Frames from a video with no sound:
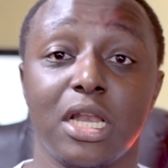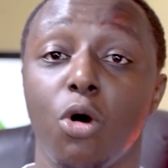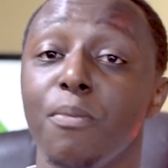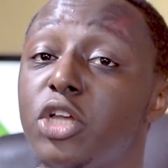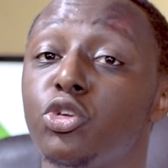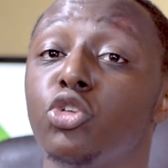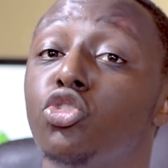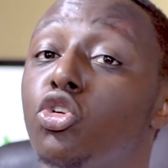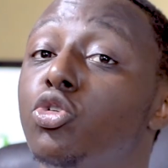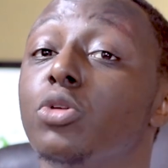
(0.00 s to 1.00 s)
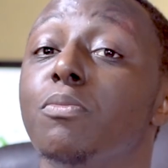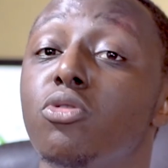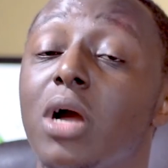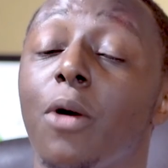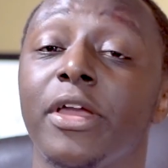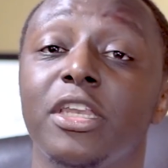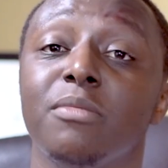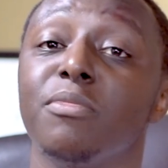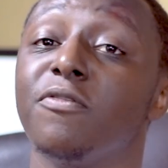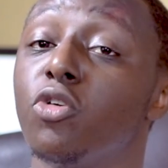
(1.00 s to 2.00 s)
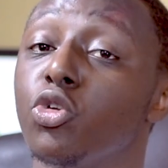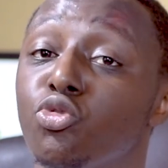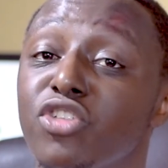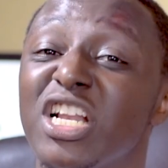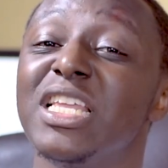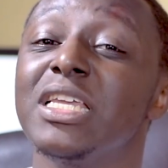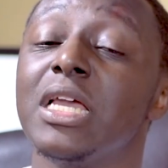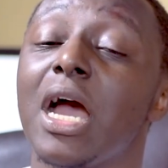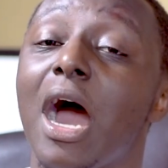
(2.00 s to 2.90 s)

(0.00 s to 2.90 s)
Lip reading: Now make sure you don't book a wedding before you really